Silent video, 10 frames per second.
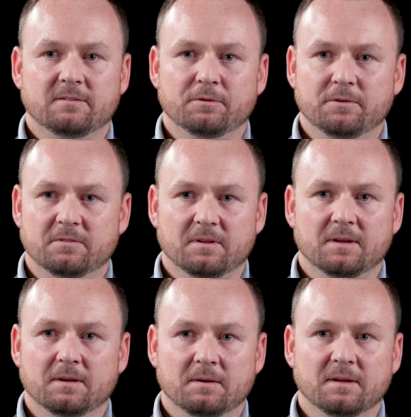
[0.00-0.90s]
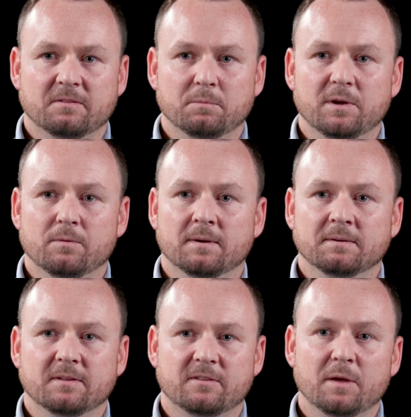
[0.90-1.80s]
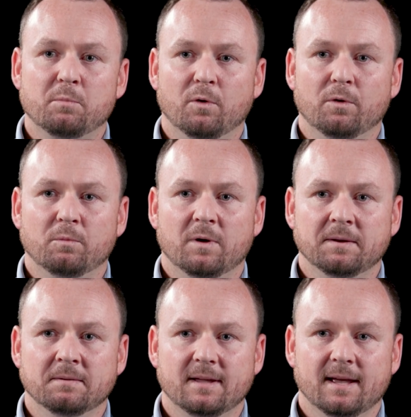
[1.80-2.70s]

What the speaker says: issue, it's a big one. It's an important one.